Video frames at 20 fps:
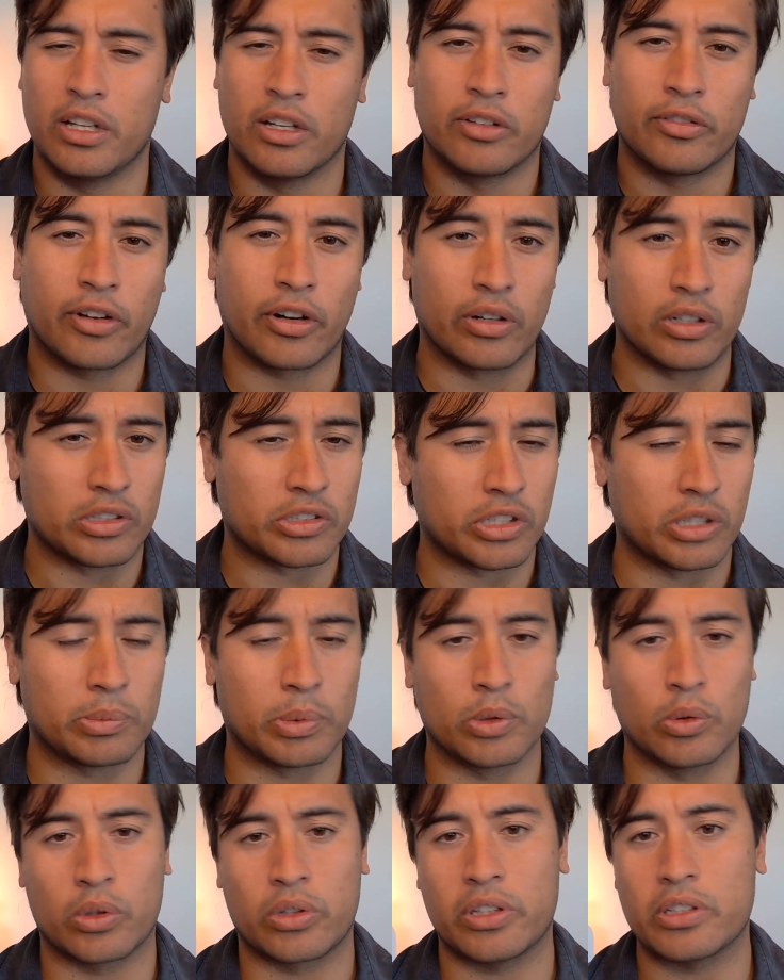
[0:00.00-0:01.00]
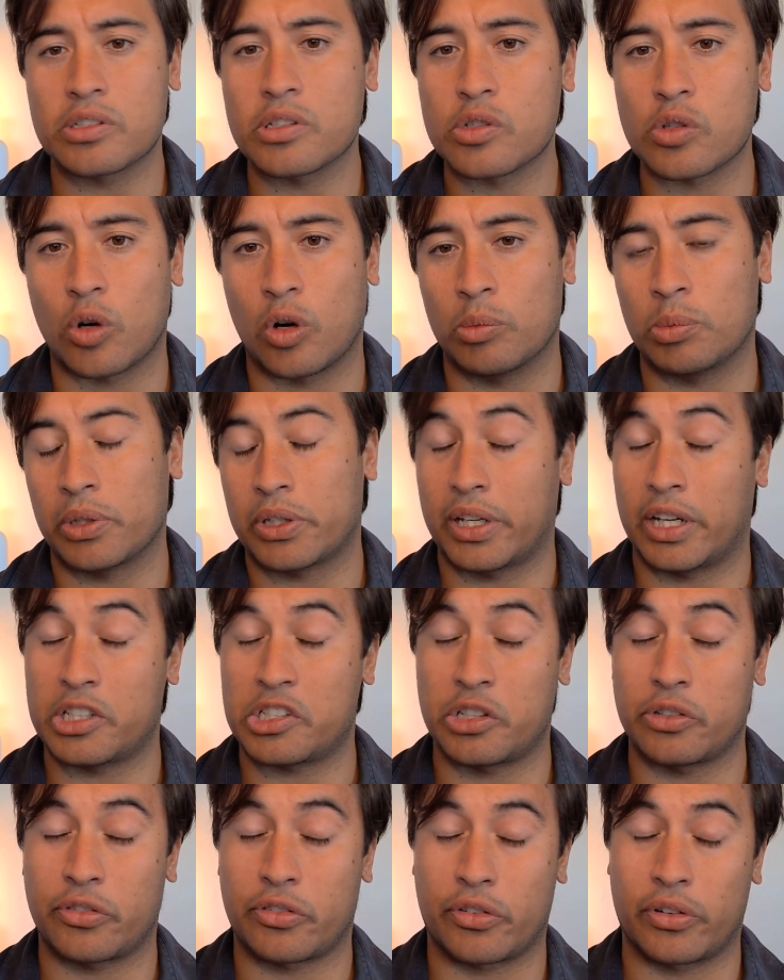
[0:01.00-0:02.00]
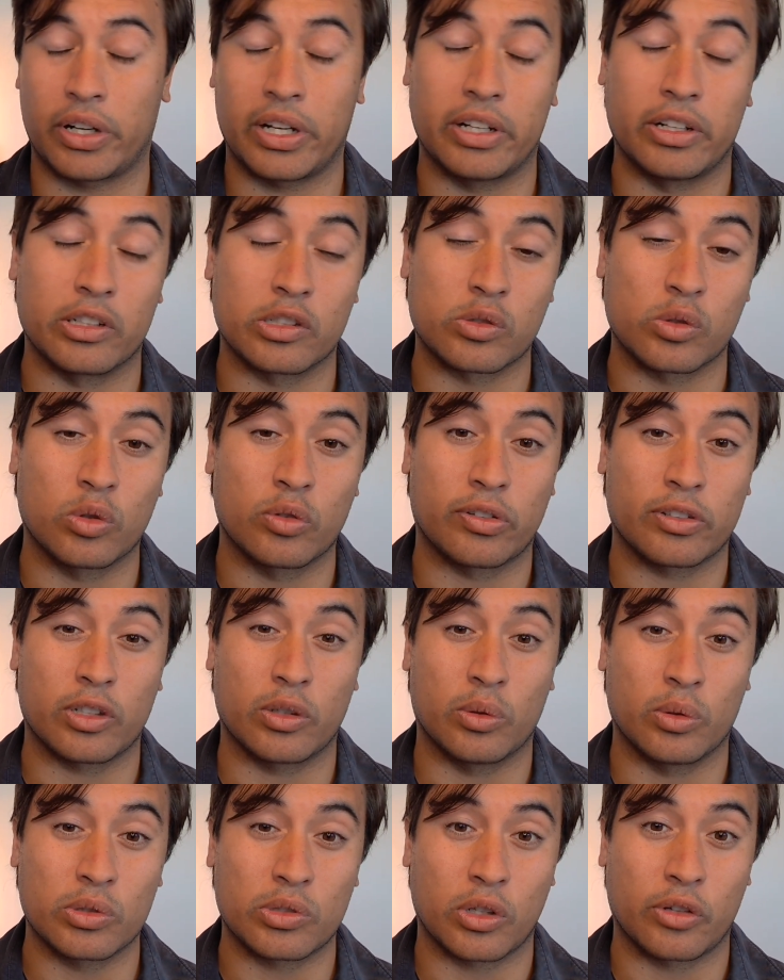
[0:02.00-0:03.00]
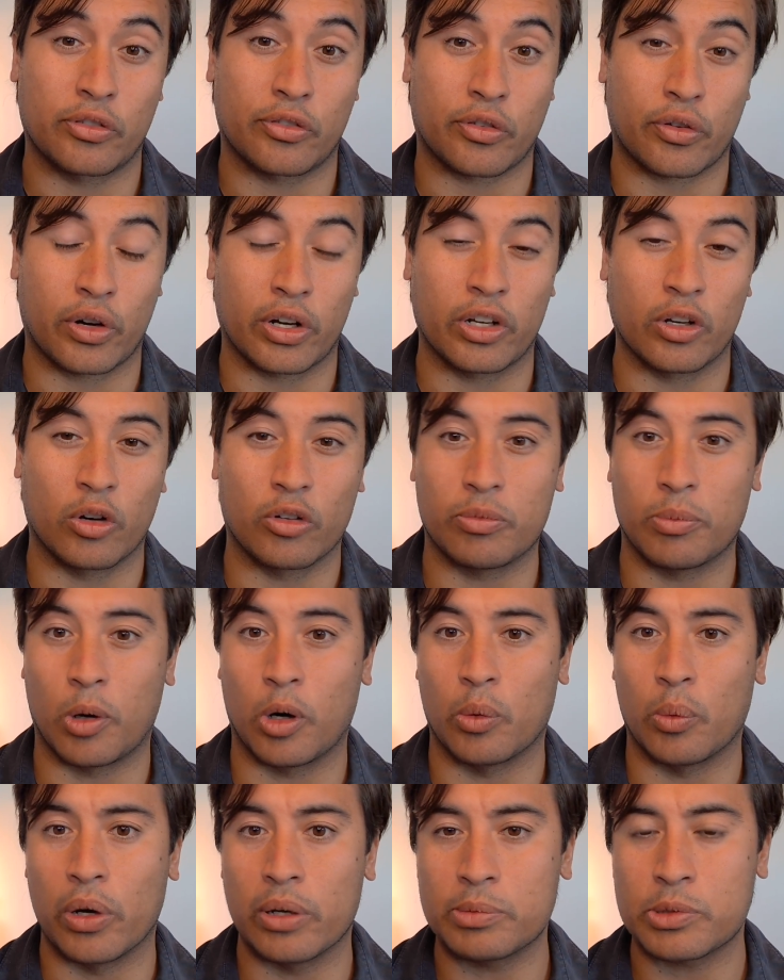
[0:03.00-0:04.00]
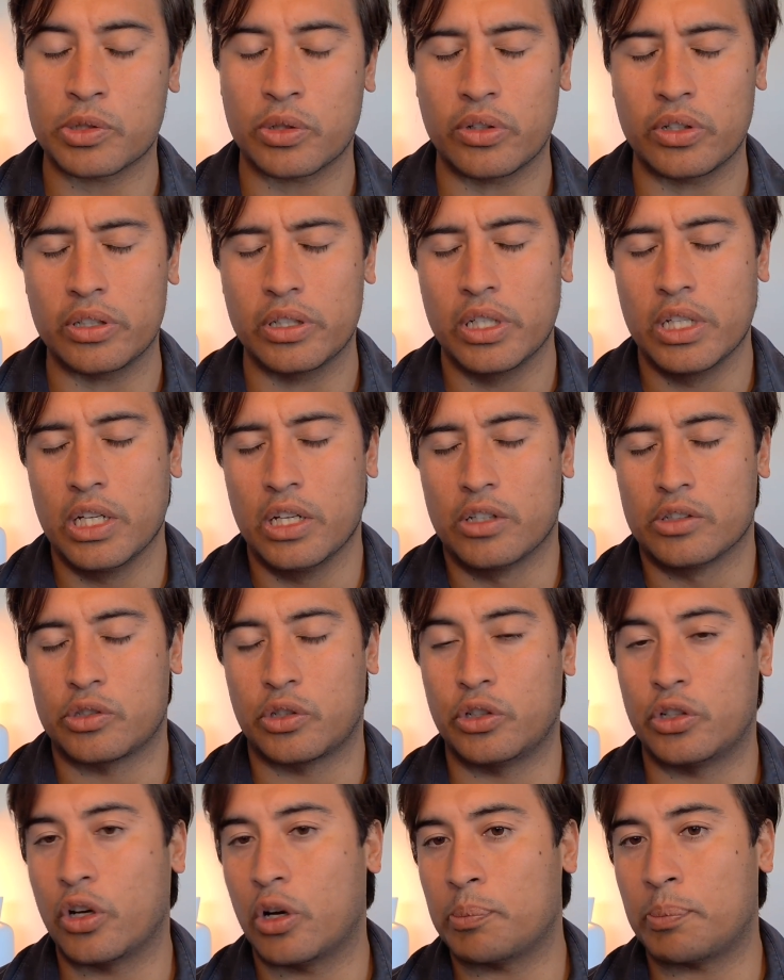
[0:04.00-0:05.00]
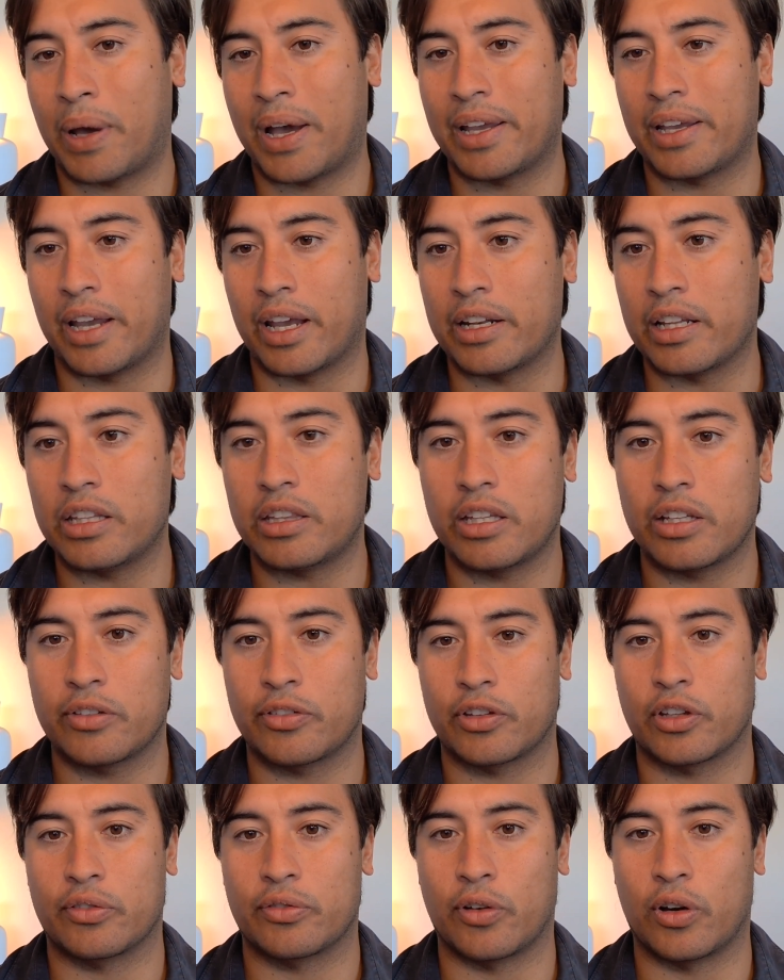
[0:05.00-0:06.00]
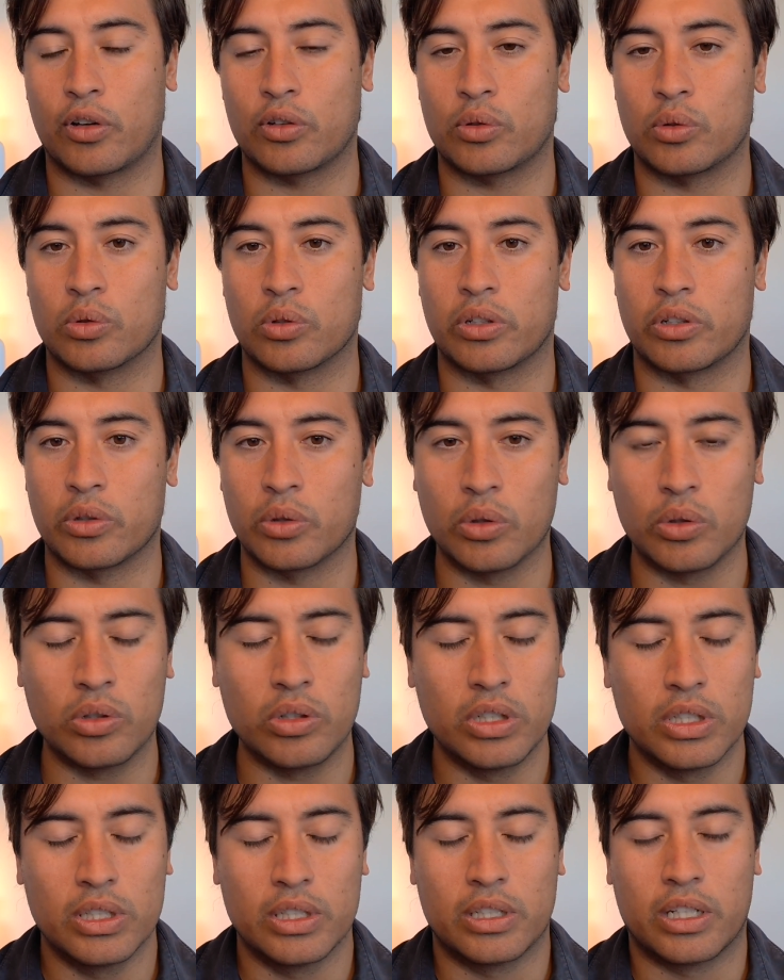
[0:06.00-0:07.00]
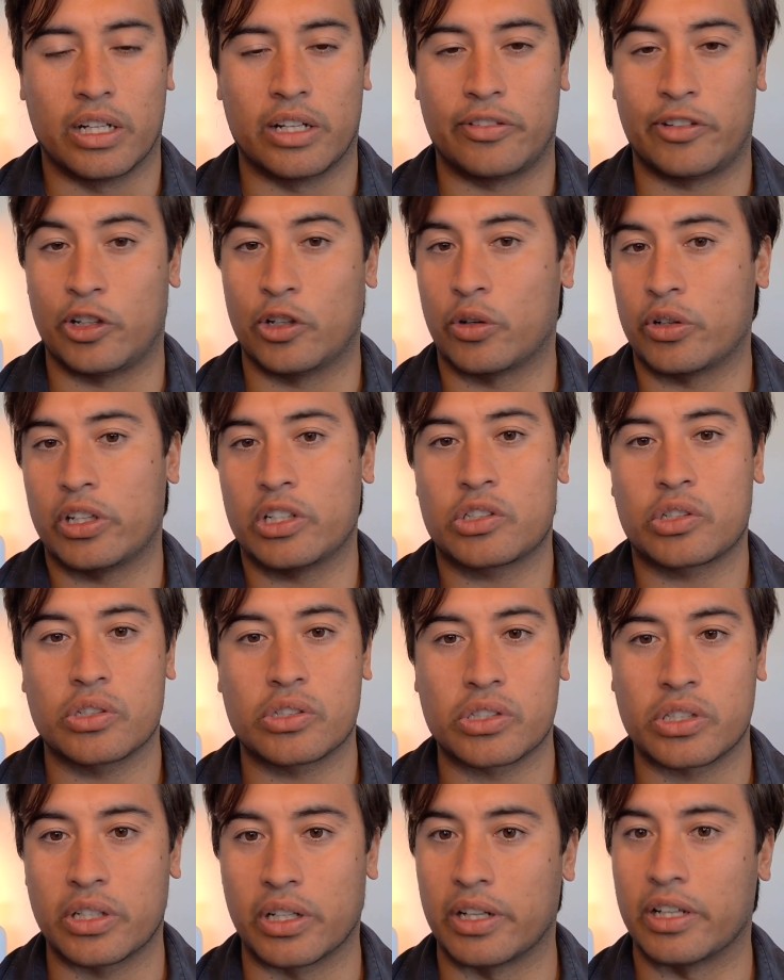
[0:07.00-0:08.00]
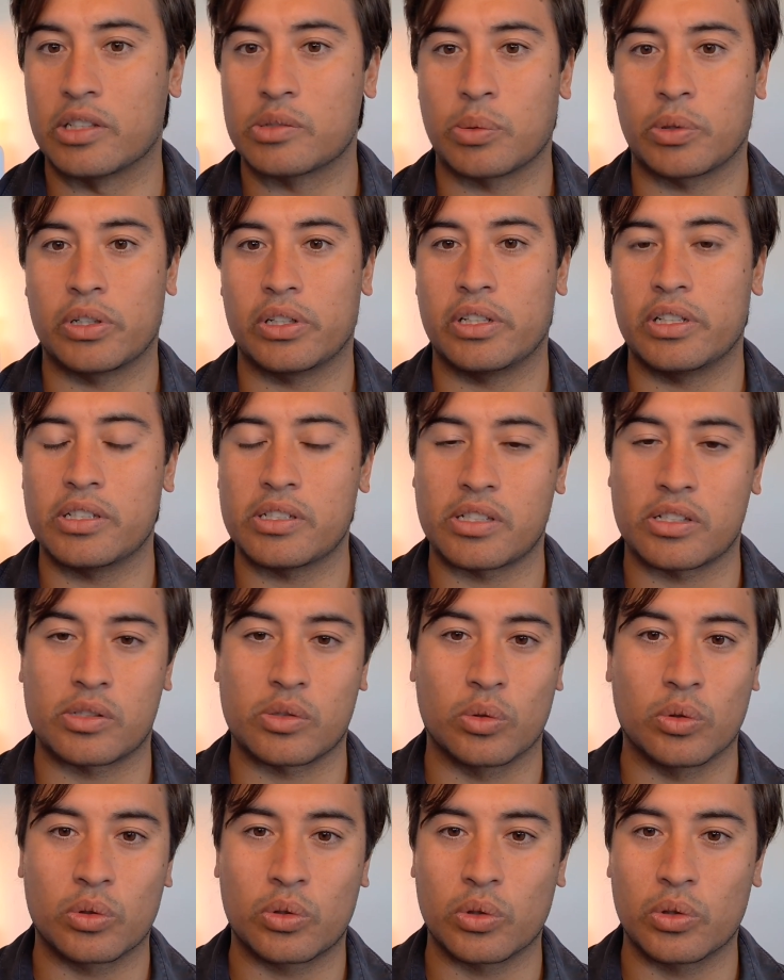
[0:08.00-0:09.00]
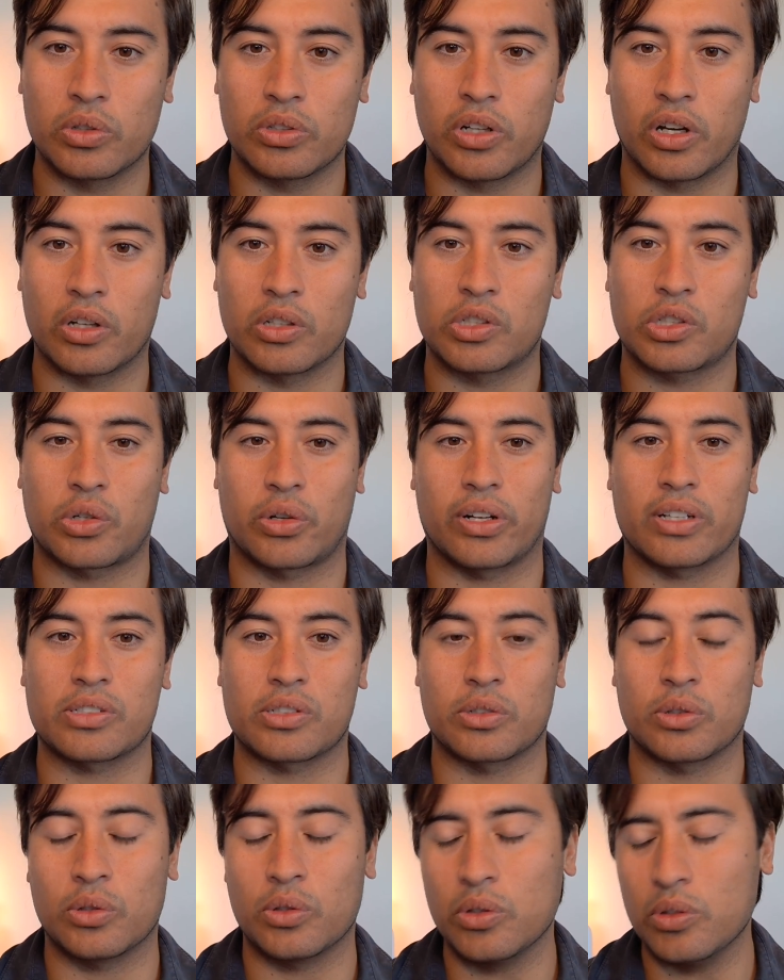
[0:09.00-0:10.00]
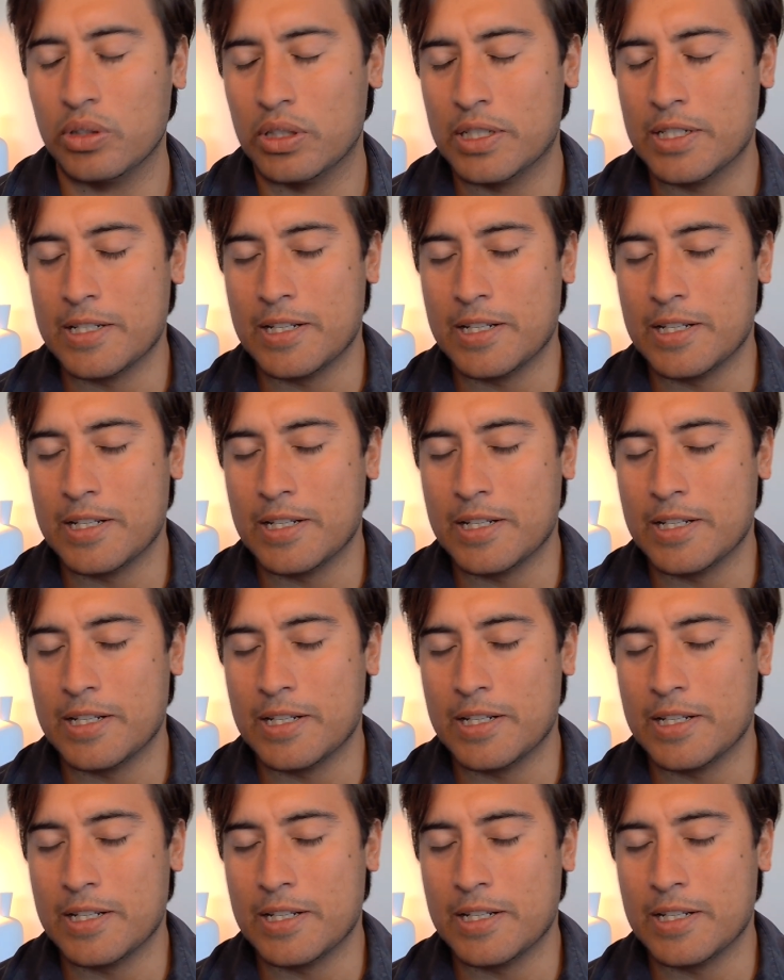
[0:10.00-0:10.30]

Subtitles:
Very simple. Look, this is obligation free and is also free off my website. So you don't pay anything for the phone call at all. And if you're not interested, it is what it is. It's all good. No stress at all.